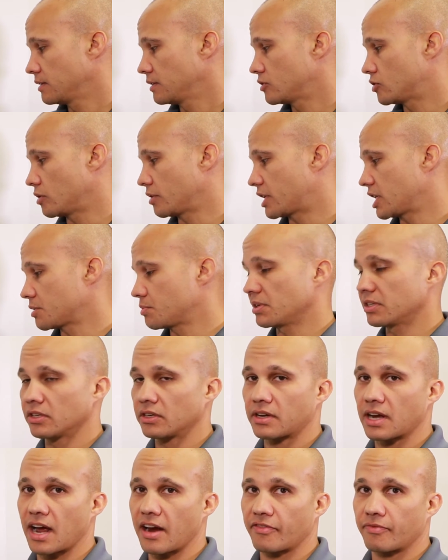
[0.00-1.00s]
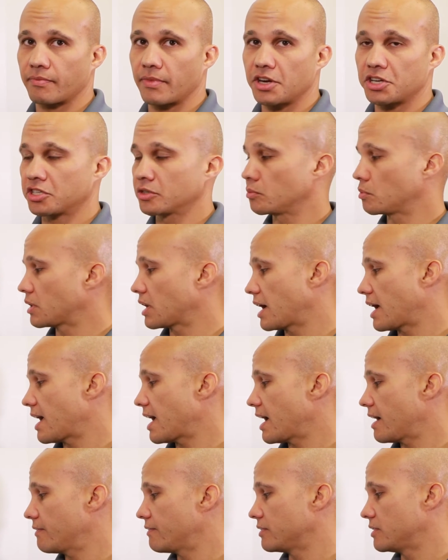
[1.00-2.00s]
So it gives me a little confirmation of what I
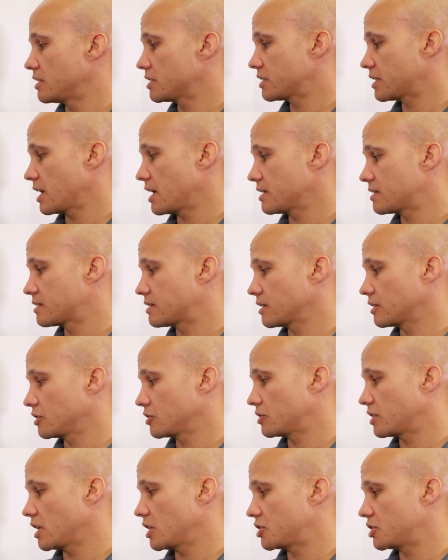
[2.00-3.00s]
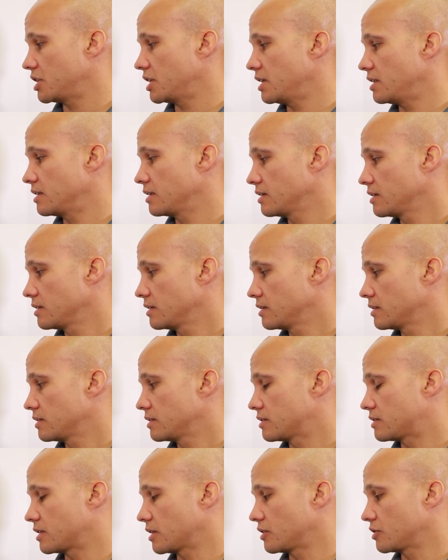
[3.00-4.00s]
have. In this case, single stage heat,
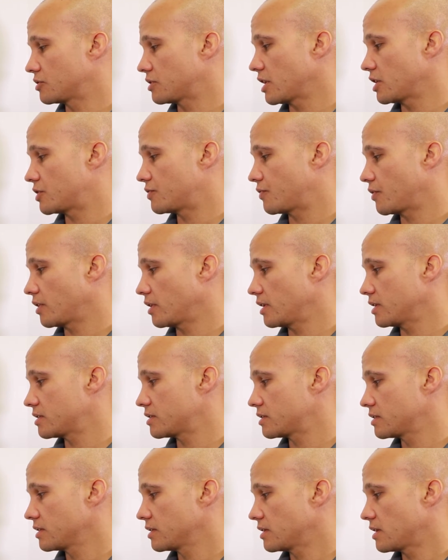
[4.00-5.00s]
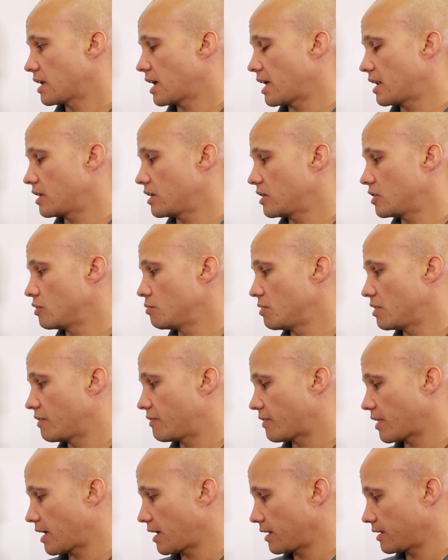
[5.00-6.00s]
single stage furnace, and a
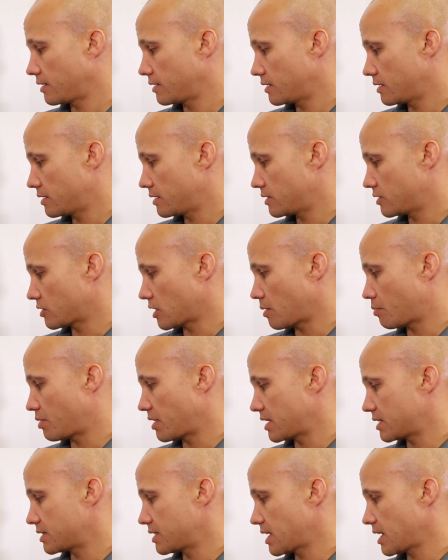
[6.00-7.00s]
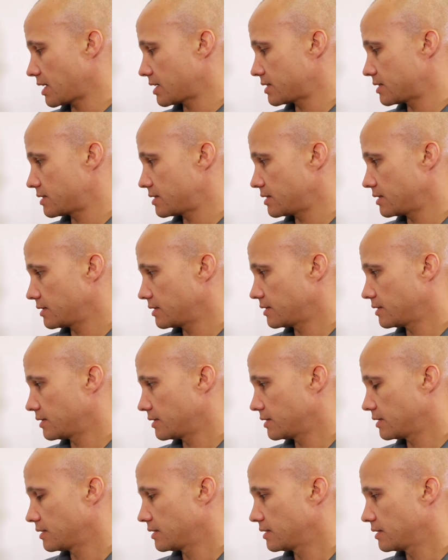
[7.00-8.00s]
humidifier. So I'll press next.
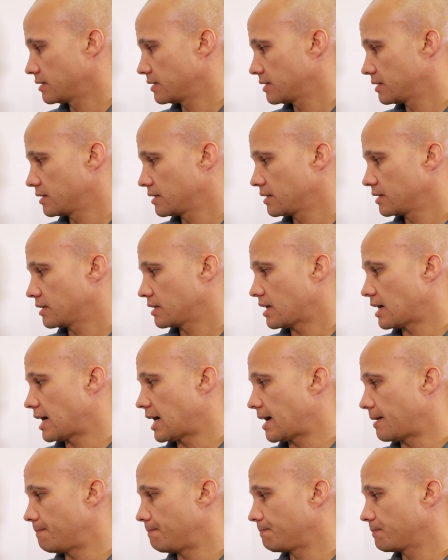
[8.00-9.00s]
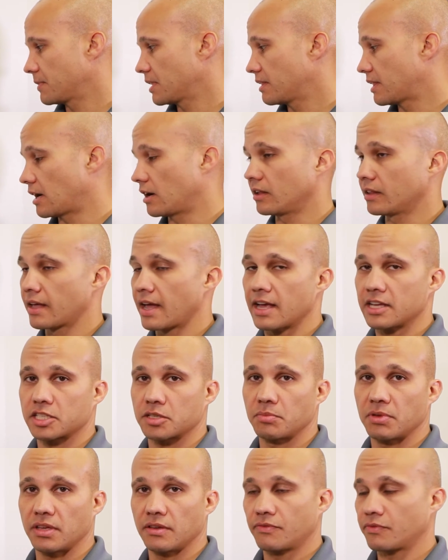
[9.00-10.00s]
Um, then it'll
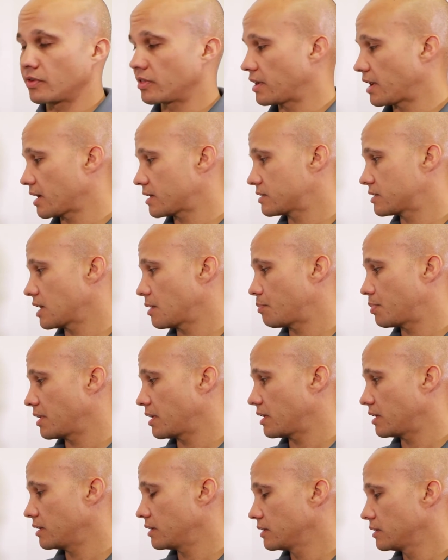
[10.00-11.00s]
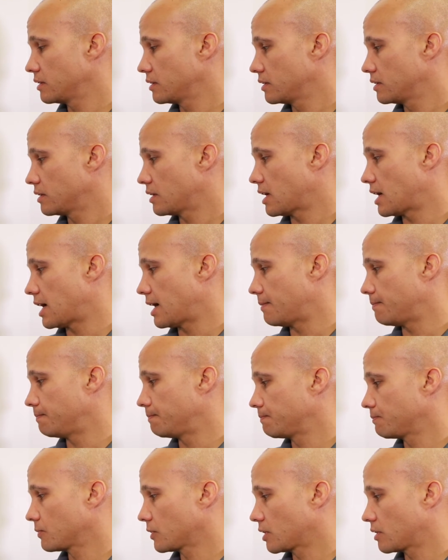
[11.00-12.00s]
ask me for the next step here
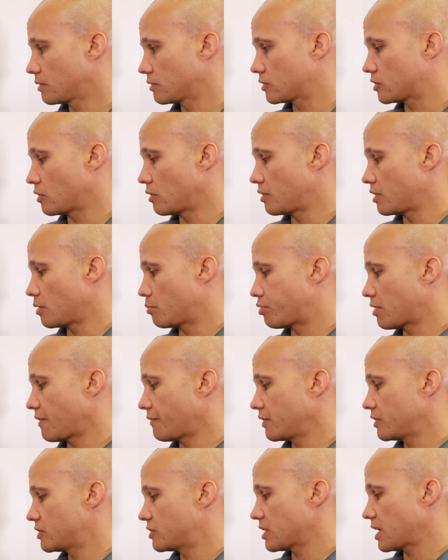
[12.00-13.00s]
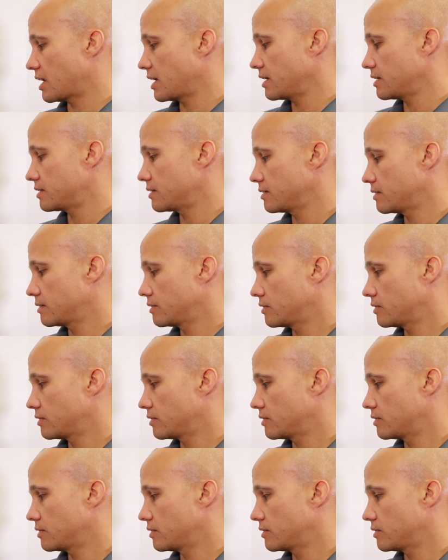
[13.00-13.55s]
um, to go into the preference settings.